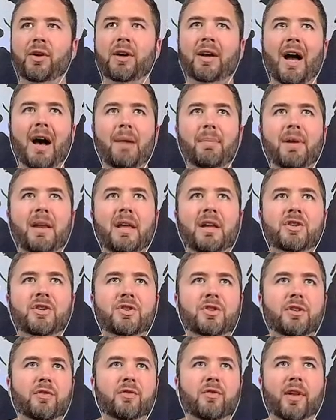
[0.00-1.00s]
a
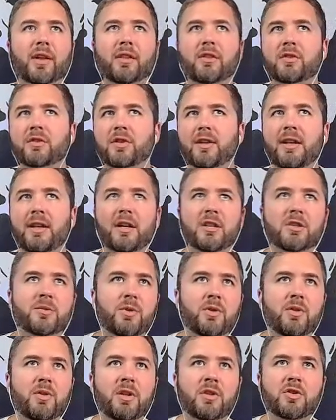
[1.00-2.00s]
combination of like the Teenage
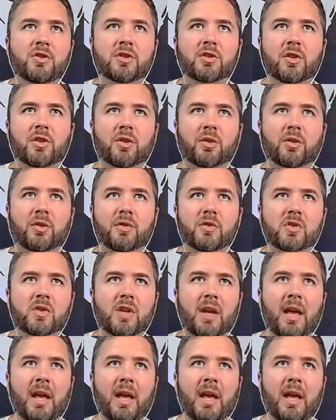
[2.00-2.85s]
Mutant Ninja Turtles